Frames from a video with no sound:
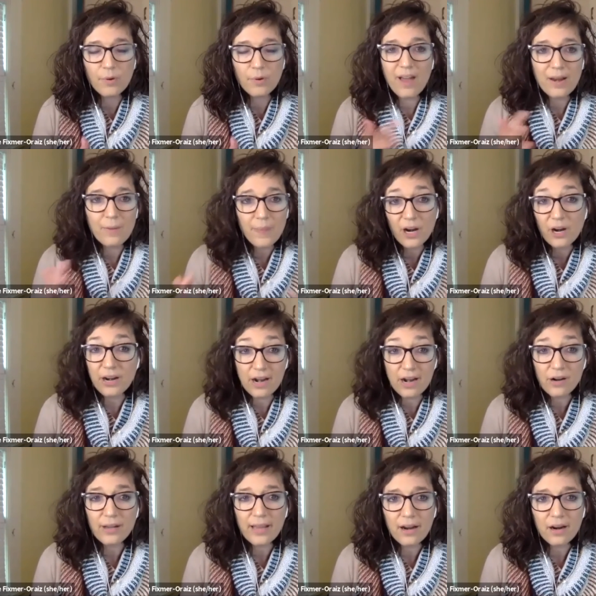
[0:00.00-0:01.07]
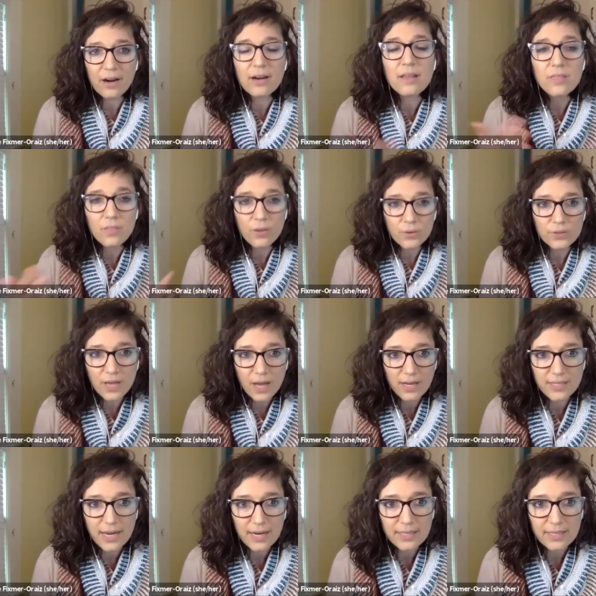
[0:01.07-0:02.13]
provide perinatal care in those
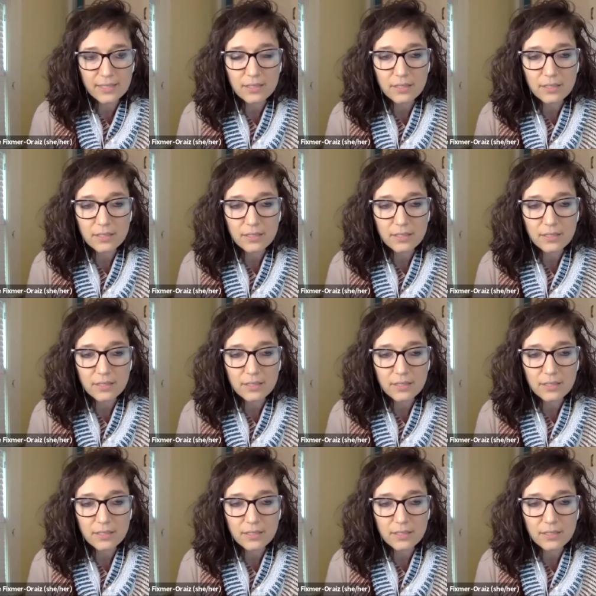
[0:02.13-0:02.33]
contexts.